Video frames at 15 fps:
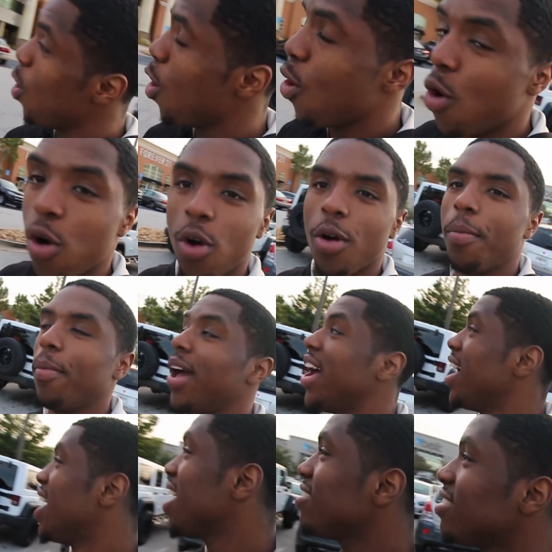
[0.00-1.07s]
Woo!
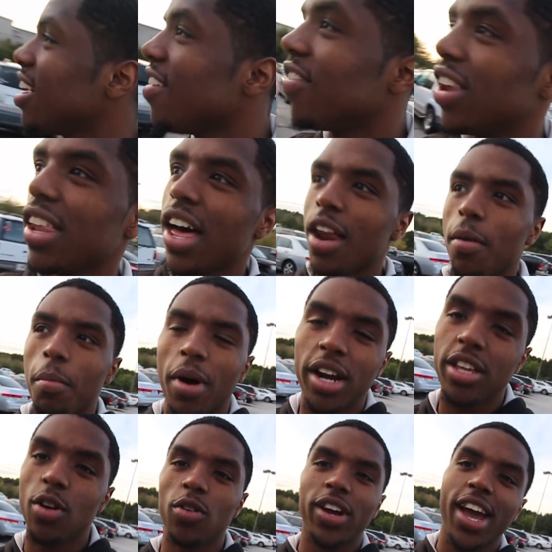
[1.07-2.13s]
Man, that saved a lot of
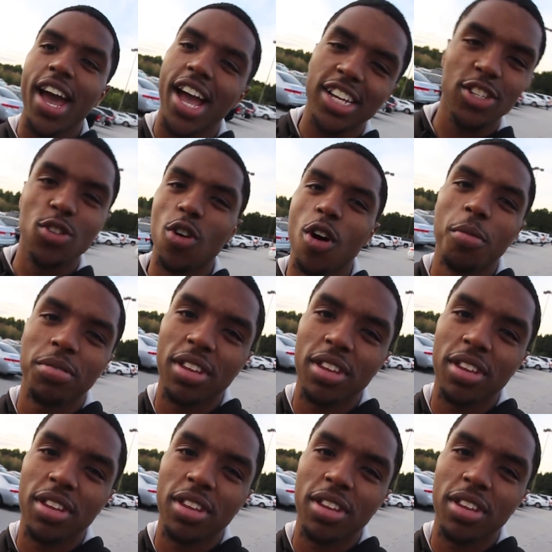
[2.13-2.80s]
money on gas, you know what I'm